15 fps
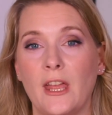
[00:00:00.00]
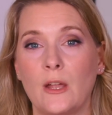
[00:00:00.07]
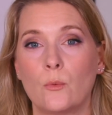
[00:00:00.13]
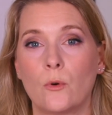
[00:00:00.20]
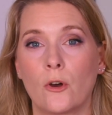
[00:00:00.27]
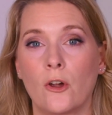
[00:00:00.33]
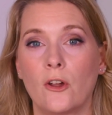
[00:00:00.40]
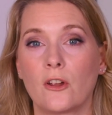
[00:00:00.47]
they
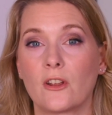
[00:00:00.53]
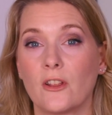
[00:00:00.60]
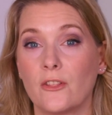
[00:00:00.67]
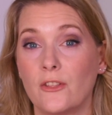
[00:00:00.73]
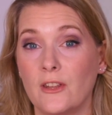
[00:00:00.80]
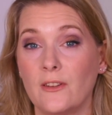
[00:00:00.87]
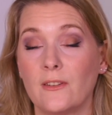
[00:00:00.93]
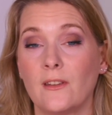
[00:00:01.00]

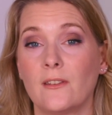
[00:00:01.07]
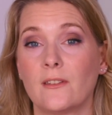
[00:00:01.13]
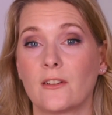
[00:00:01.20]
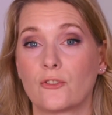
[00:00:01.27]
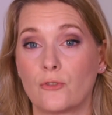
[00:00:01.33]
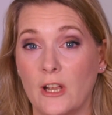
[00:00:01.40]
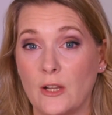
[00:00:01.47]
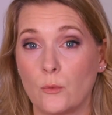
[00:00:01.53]
work, this is a
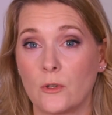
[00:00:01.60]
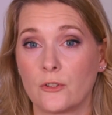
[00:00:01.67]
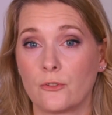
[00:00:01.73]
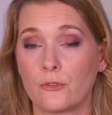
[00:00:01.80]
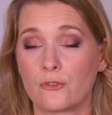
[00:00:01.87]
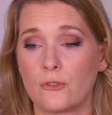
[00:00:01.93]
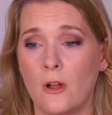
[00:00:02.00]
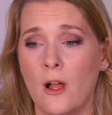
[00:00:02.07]
great one
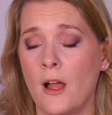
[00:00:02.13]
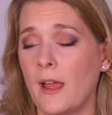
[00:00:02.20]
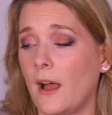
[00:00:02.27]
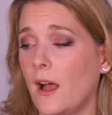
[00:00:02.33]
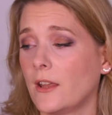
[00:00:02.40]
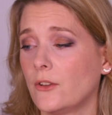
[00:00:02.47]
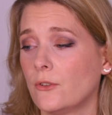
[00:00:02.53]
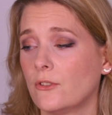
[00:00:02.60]
to try.
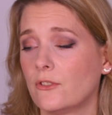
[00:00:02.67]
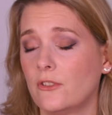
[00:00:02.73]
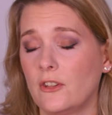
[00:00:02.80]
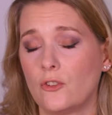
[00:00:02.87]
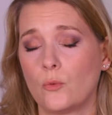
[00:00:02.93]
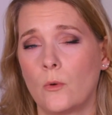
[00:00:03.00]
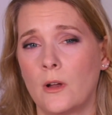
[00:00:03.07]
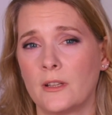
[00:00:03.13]
I use
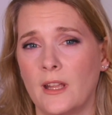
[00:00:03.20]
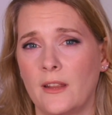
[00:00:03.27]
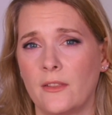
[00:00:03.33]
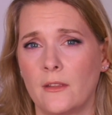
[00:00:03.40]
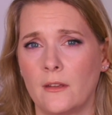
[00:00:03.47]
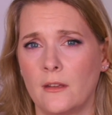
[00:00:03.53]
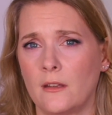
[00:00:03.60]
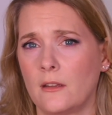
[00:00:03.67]
this one
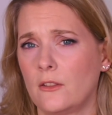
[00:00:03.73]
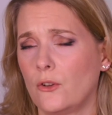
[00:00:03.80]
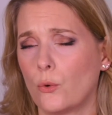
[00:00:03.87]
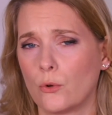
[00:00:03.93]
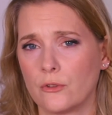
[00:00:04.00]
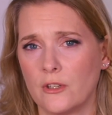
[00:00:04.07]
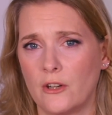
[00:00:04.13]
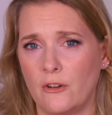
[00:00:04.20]
and the
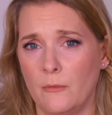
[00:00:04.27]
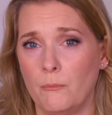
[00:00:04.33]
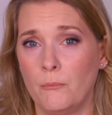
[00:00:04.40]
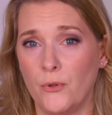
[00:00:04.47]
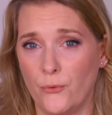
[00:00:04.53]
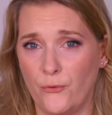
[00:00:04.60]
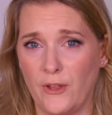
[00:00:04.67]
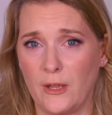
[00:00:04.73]
ordinary
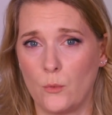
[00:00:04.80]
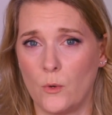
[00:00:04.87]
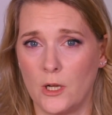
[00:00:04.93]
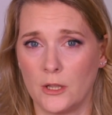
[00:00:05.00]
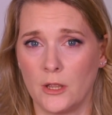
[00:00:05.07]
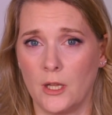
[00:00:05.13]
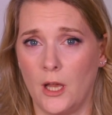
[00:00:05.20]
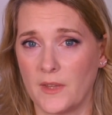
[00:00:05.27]
buffet
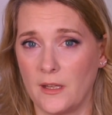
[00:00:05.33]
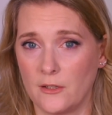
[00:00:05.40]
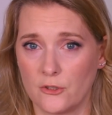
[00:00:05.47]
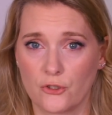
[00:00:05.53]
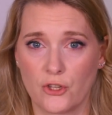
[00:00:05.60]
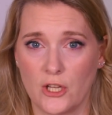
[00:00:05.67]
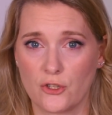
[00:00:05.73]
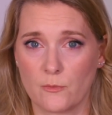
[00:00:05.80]
one
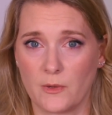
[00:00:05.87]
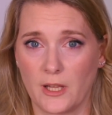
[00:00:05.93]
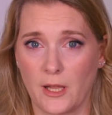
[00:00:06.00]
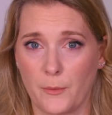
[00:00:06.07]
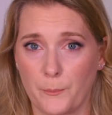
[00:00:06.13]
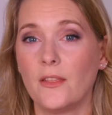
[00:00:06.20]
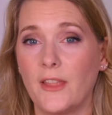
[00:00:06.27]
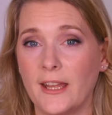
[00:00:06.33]

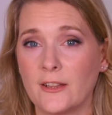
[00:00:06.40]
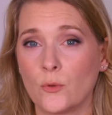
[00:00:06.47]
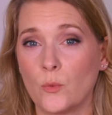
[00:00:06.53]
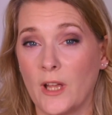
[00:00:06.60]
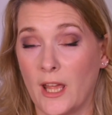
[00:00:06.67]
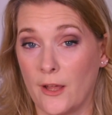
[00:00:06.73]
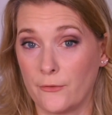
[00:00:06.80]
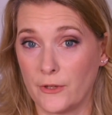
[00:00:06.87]
interchangeably. Then
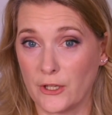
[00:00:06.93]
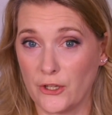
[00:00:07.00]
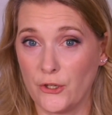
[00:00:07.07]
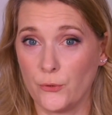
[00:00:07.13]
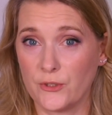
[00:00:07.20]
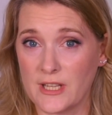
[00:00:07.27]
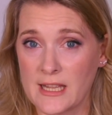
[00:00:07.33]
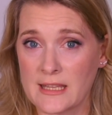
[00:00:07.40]
we have the
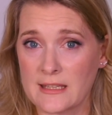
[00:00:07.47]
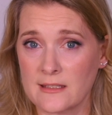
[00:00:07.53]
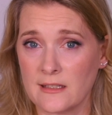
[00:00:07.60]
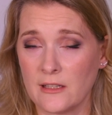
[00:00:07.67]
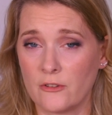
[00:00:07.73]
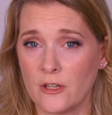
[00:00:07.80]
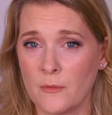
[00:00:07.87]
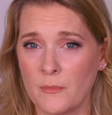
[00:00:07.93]
Q10
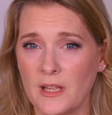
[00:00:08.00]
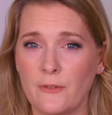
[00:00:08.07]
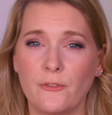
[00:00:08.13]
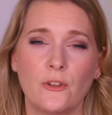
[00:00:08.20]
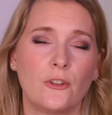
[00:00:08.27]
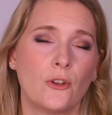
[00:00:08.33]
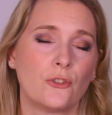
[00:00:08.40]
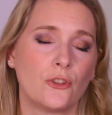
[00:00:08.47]
serum. If
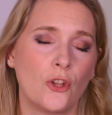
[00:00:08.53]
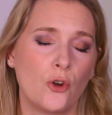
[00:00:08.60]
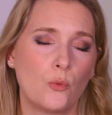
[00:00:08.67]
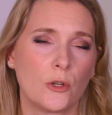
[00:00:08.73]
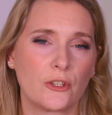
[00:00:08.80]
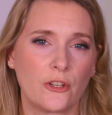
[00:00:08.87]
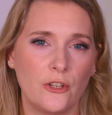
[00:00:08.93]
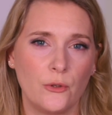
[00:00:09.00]
you don't know
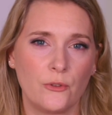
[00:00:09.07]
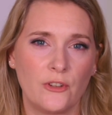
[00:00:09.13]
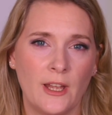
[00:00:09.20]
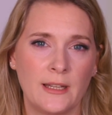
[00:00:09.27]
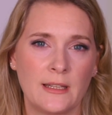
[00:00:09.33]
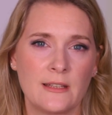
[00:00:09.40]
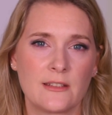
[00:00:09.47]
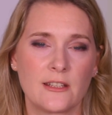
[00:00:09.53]
what
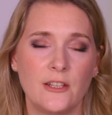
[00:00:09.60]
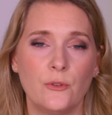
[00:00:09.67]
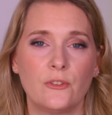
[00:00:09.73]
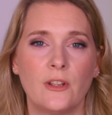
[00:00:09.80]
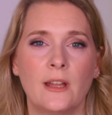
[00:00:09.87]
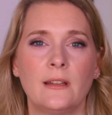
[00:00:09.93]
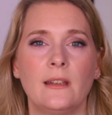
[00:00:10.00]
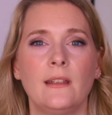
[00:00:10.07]
Q10 is, Q10